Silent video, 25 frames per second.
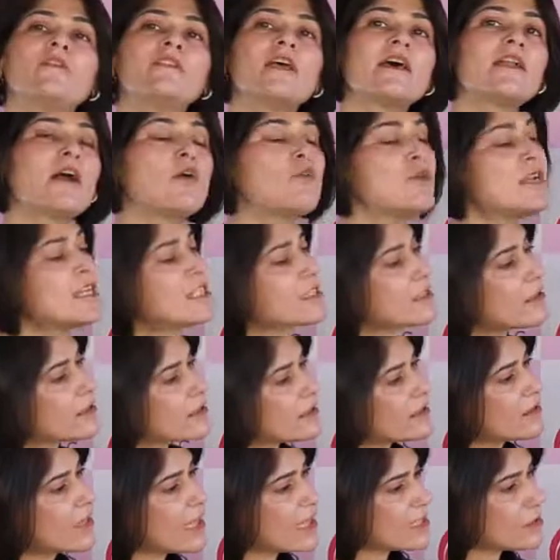there are only
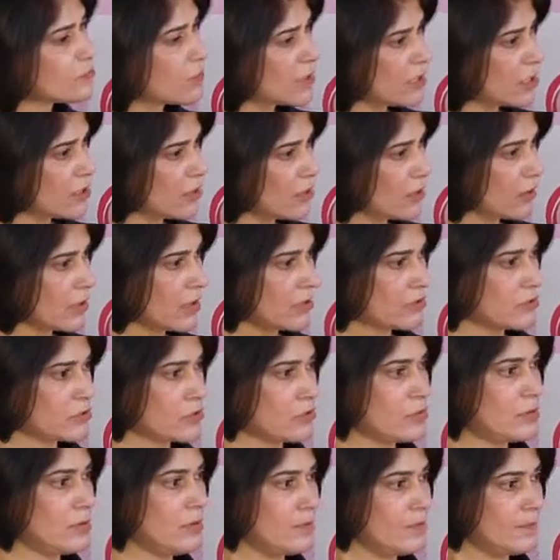certain things within your
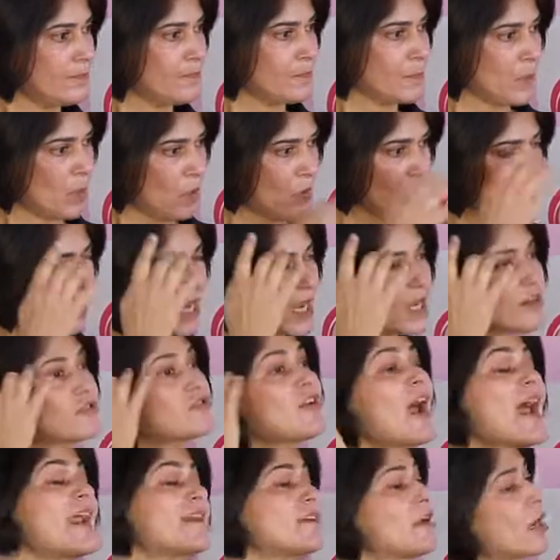control, okay,
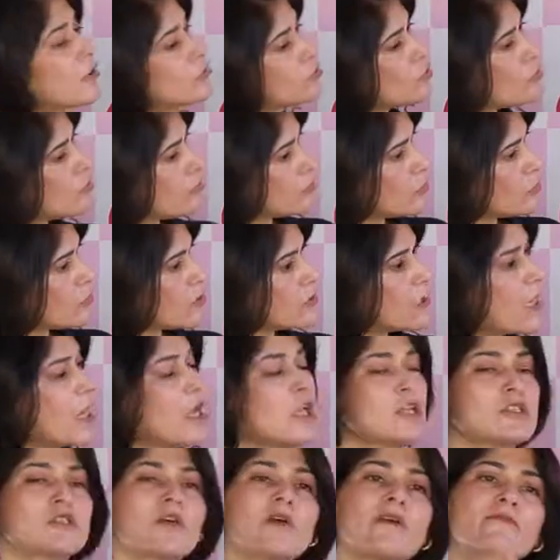try and control those.
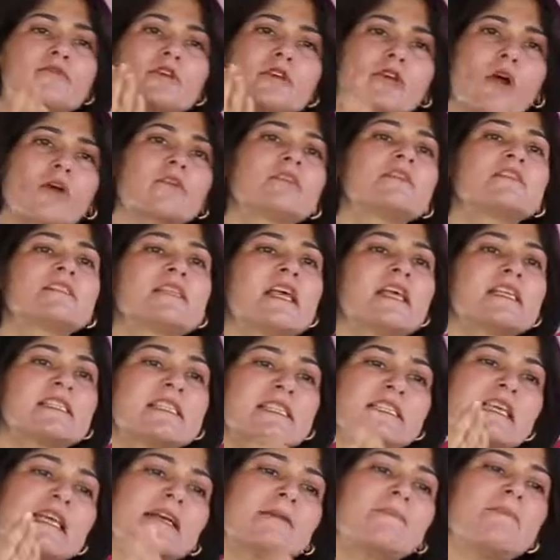So if the doctor says
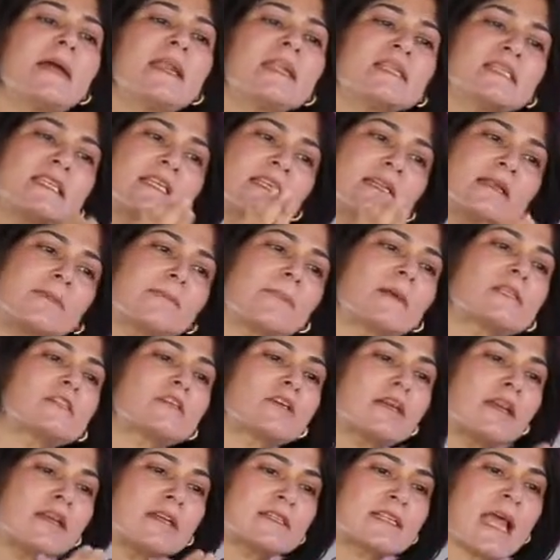take medicine in a
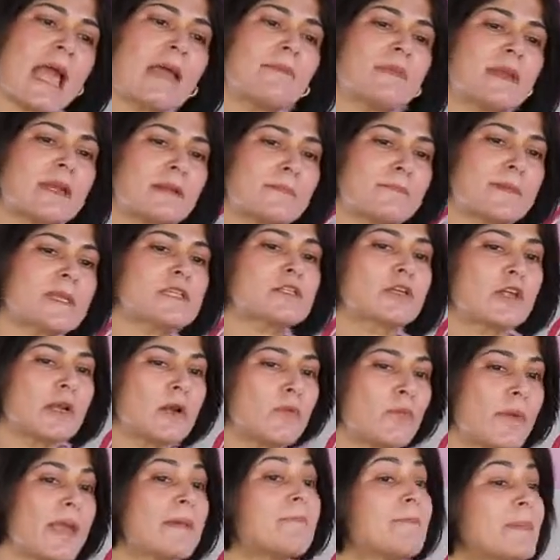particular time and in a
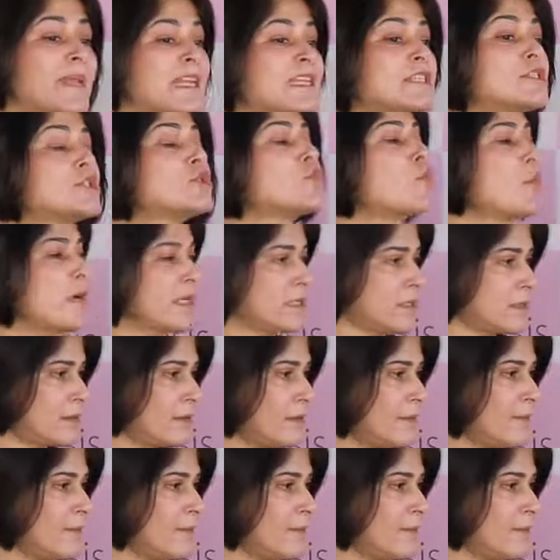particular way, please do it.